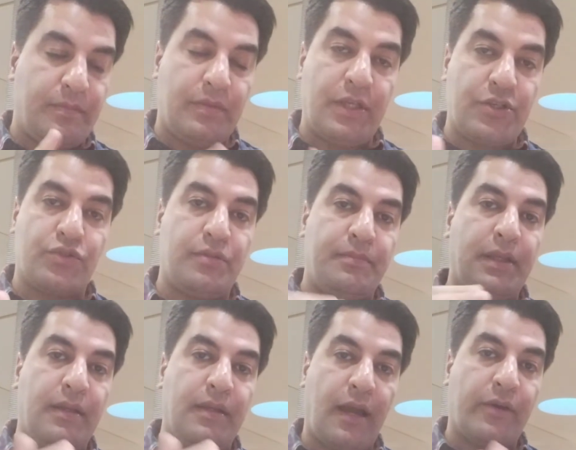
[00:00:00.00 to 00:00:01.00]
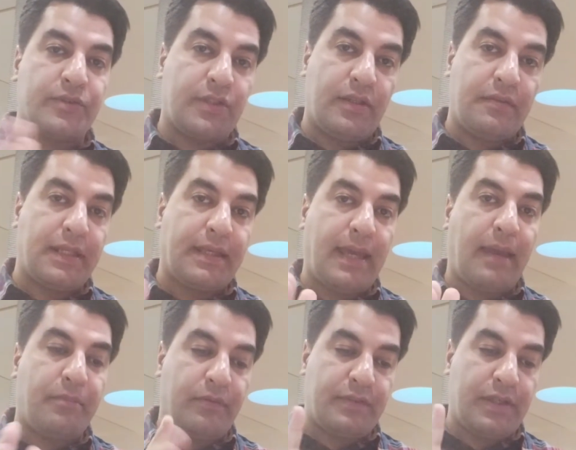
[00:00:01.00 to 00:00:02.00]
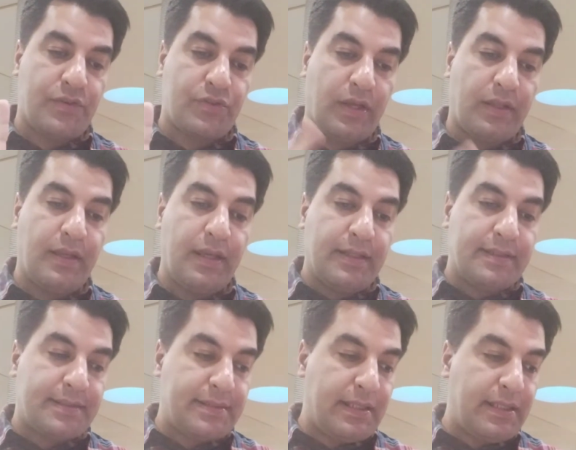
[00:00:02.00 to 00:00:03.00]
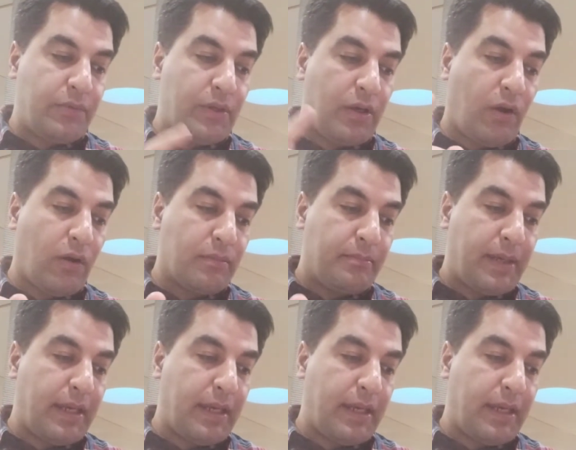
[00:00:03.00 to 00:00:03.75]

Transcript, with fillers: they should be outside of the camp of the Israel. Send away all male